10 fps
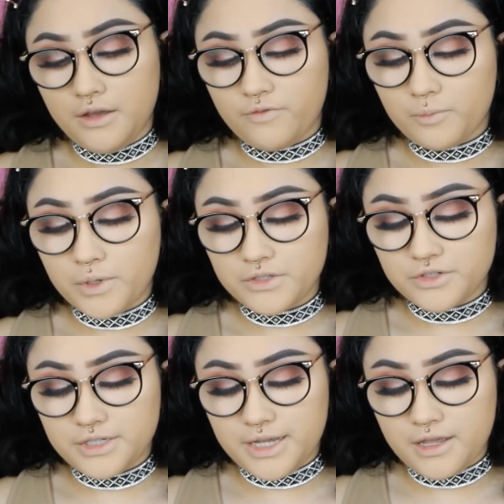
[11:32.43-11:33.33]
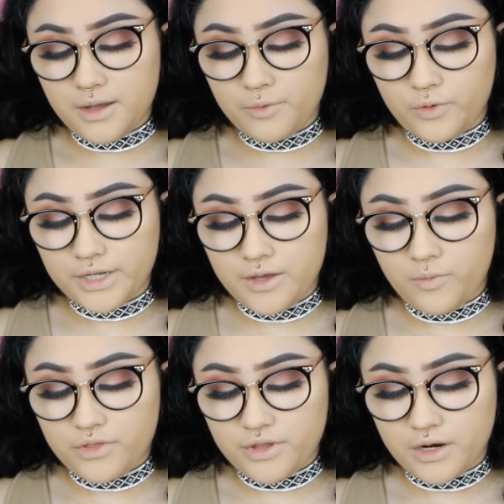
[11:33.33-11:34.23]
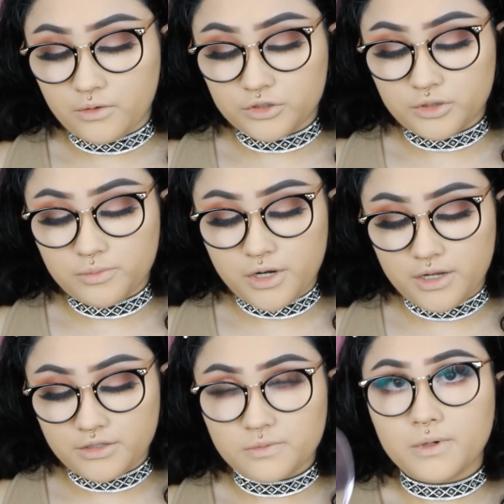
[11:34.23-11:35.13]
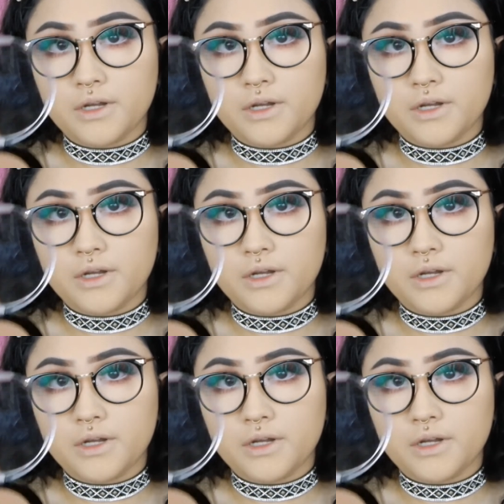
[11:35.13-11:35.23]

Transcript: And for bronzer today, I'm going in with their Ultra Bronze